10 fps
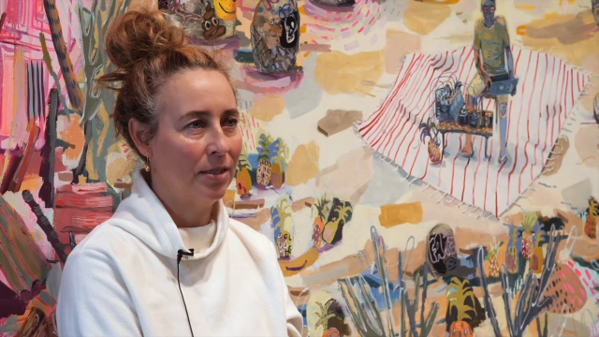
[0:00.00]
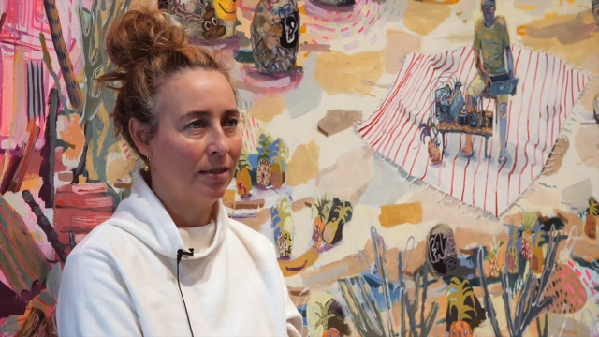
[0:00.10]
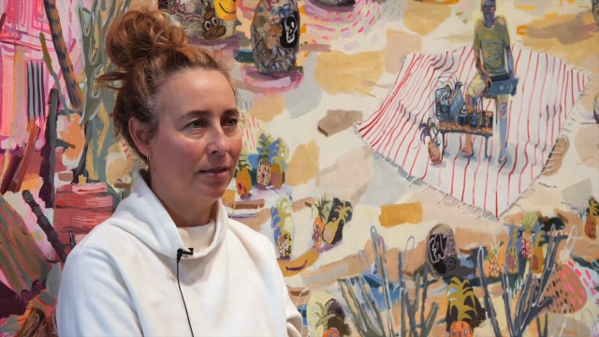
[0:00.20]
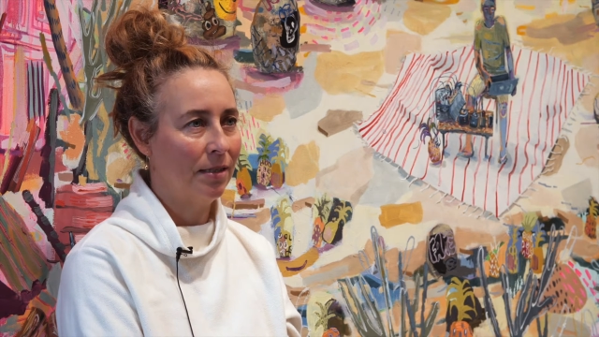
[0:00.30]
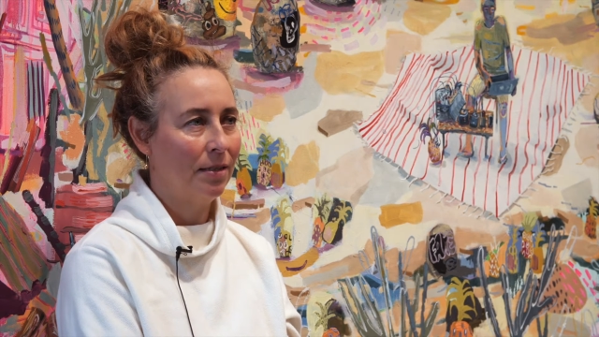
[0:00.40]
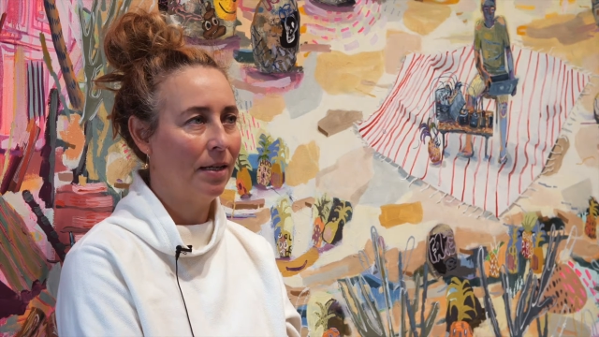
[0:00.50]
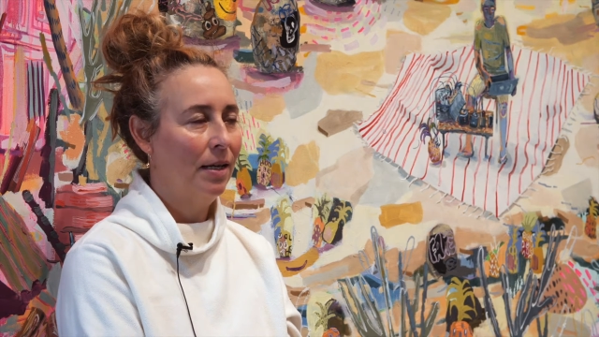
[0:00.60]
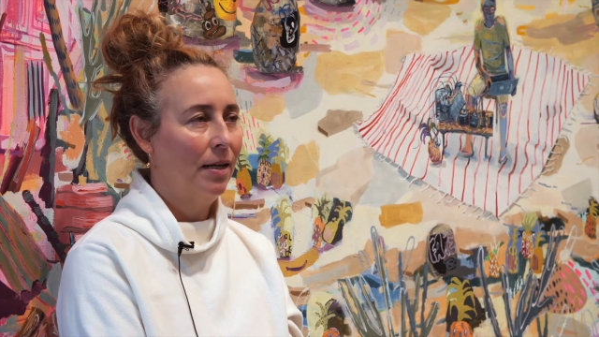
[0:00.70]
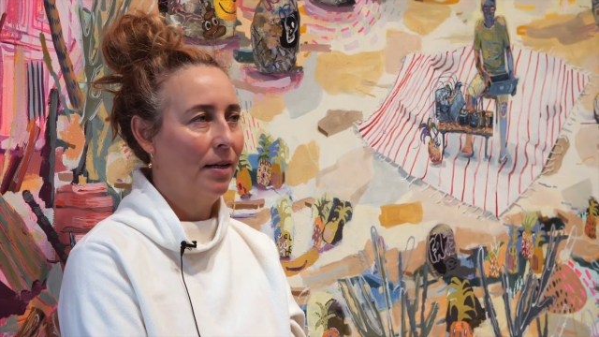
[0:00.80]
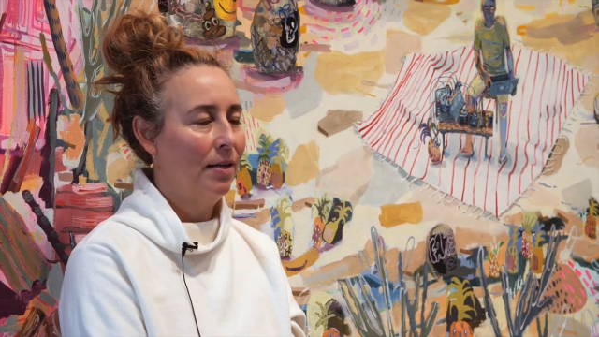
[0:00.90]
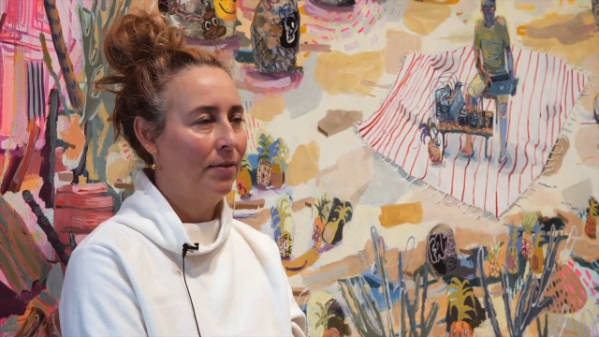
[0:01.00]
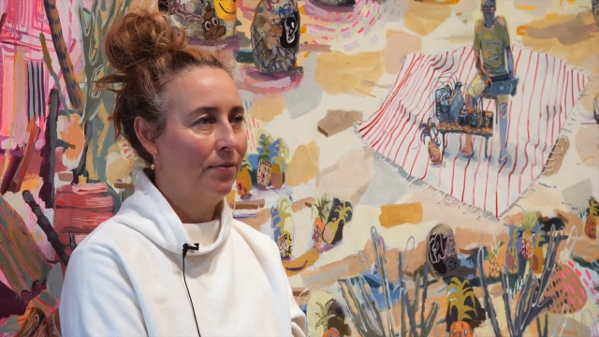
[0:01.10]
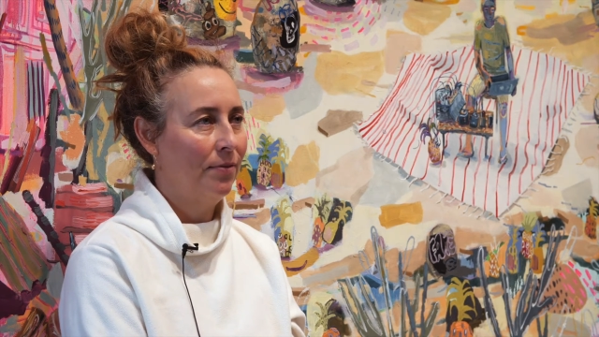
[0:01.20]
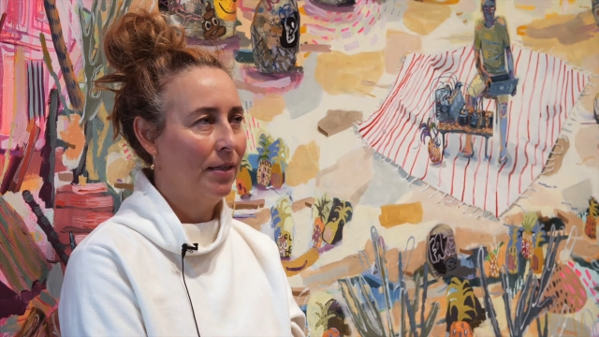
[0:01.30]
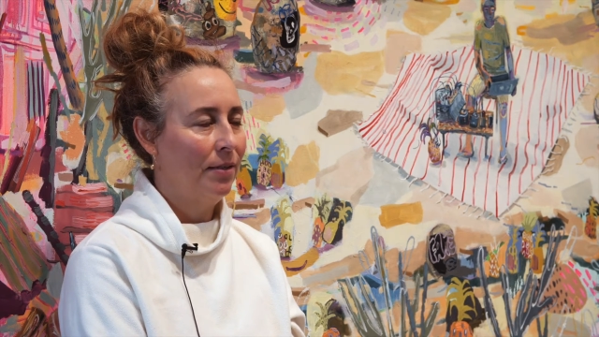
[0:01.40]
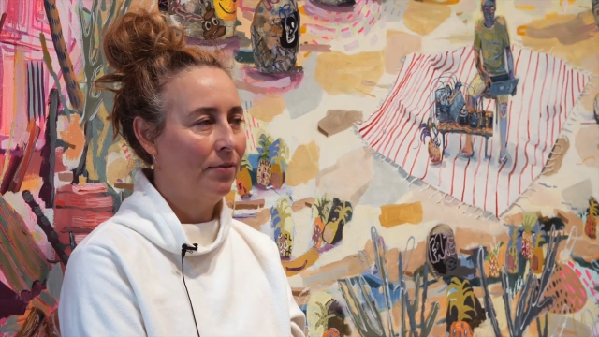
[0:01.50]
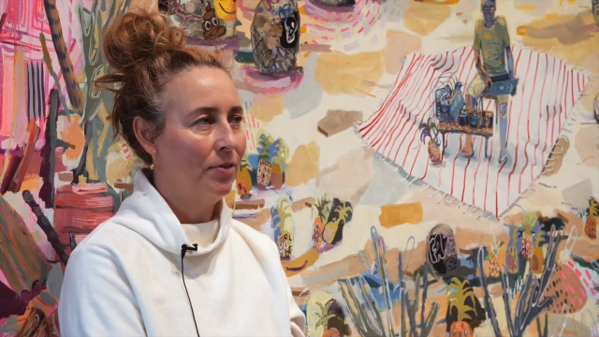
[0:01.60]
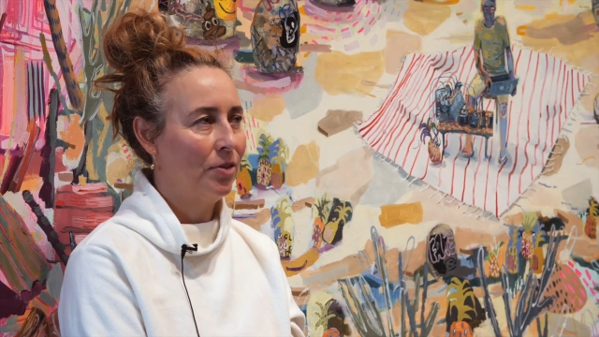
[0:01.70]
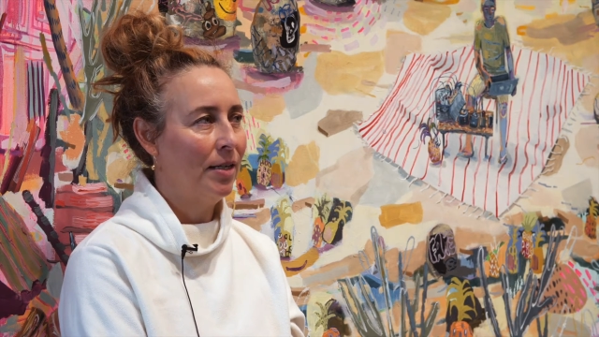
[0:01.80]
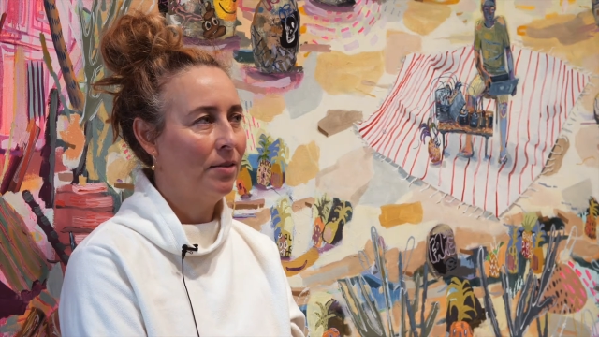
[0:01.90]
I think I've
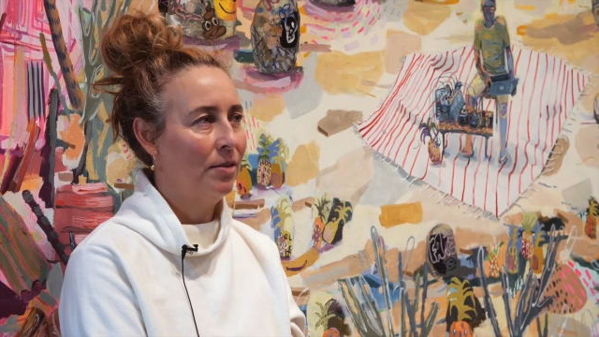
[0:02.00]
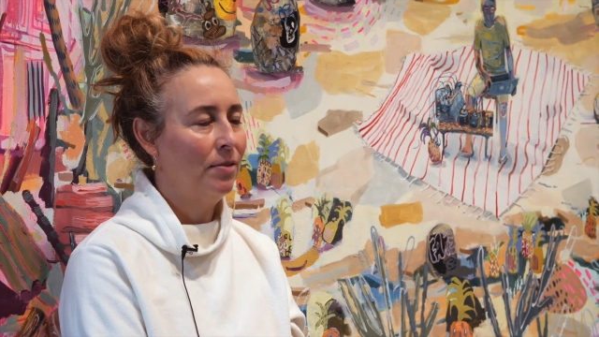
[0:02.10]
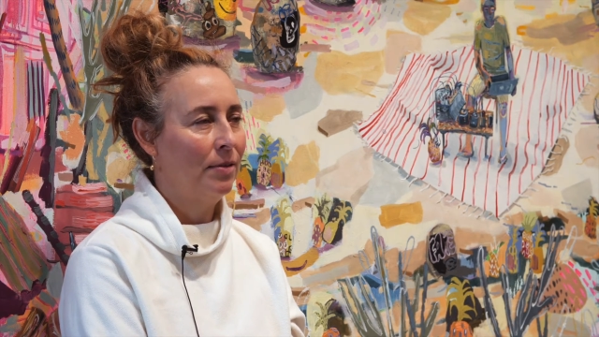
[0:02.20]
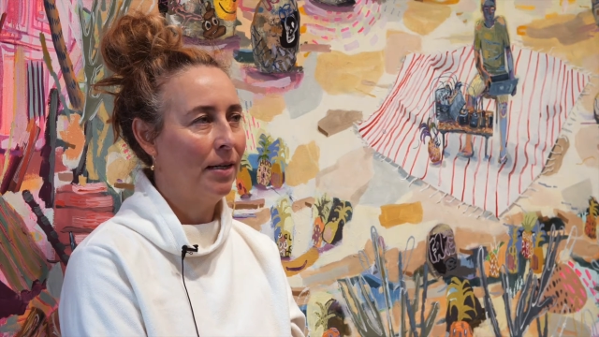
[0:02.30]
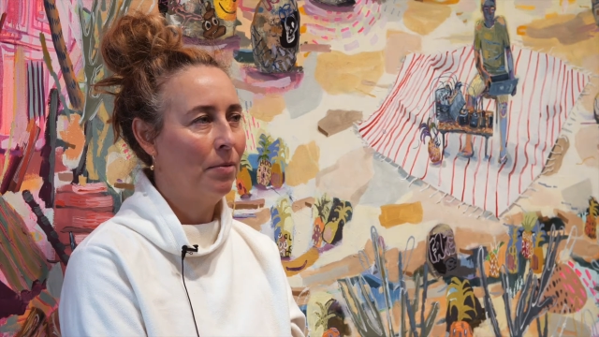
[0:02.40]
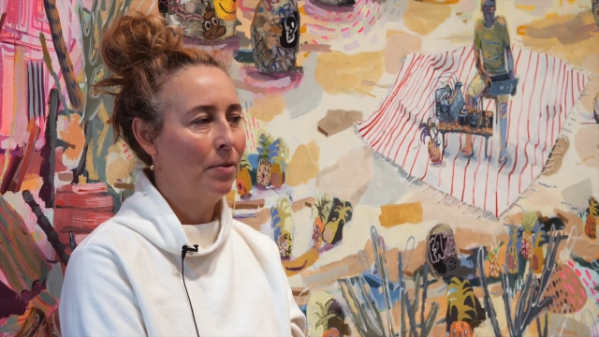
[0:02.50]
tried to do that,